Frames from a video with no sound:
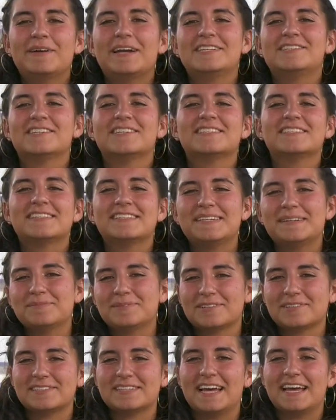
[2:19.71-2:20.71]
Patriots
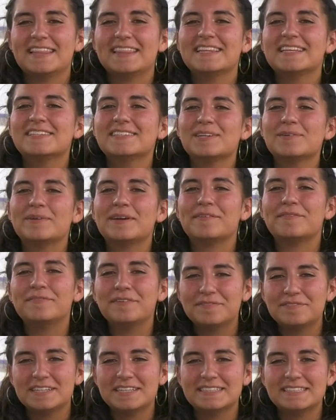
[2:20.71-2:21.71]
teams are set. This year we have
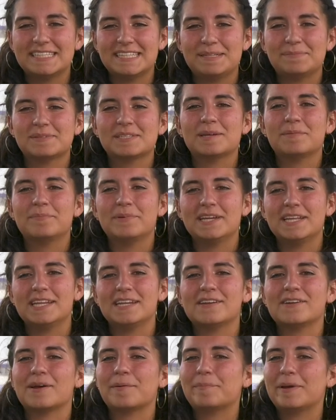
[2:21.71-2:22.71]
15 teams
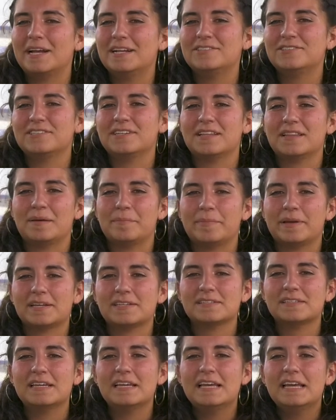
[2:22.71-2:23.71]
competing in our Patriot
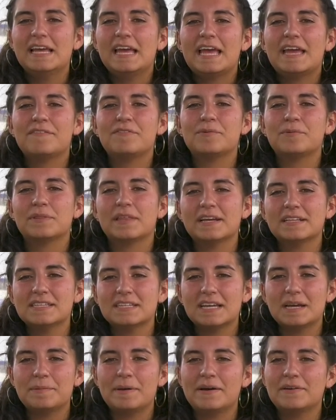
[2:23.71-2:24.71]
Olympics. If you would like
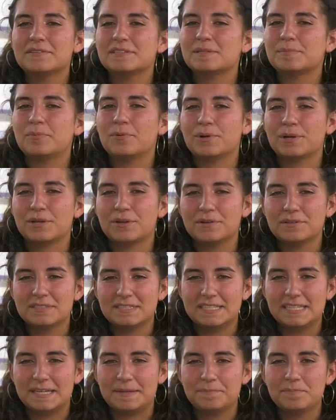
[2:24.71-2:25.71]
to come out and support your
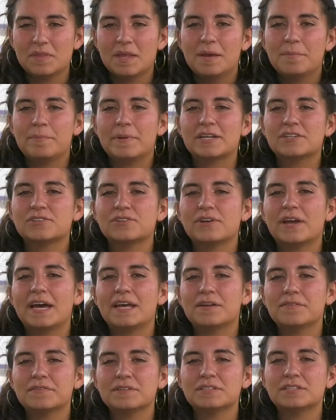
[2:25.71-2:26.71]
team, make sure you
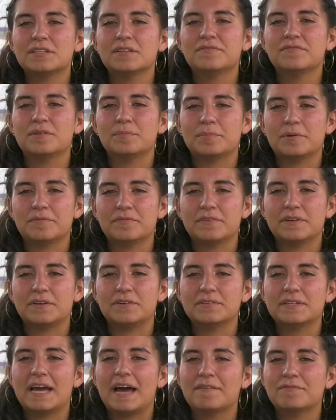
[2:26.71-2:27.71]
head over to the football
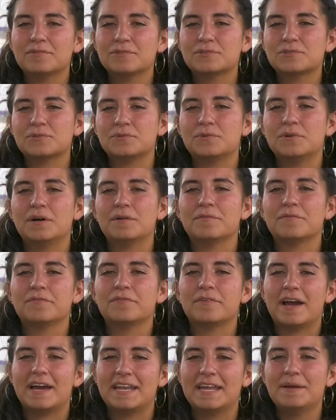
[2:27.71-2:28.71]
field after school on
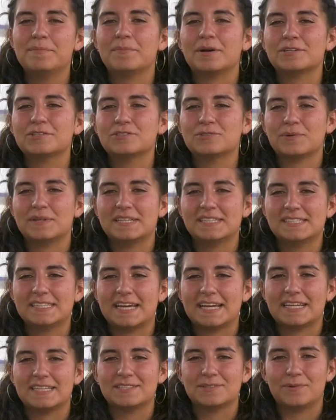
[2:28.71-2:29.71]
Friday, March
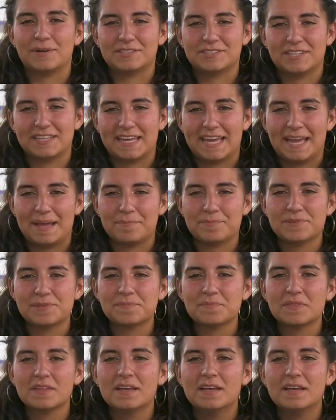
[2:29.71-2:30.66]
22nd to watch the games.